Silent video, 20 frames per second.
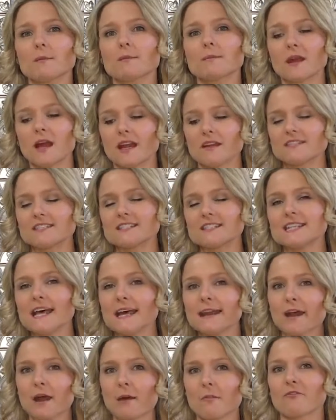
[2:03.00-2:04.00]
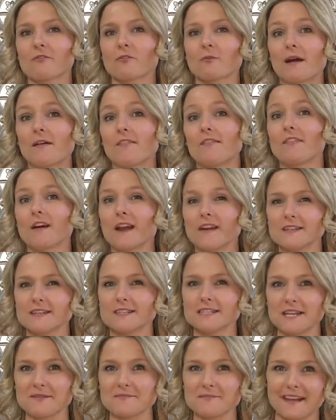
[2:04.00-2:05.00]
them kind of set up for about 5 to
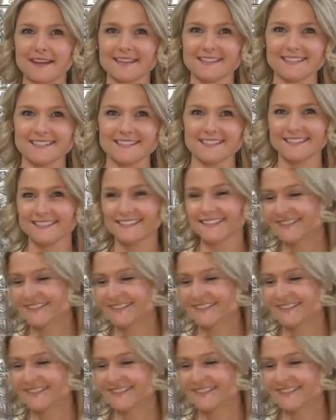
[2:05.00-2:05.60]
10 minutes.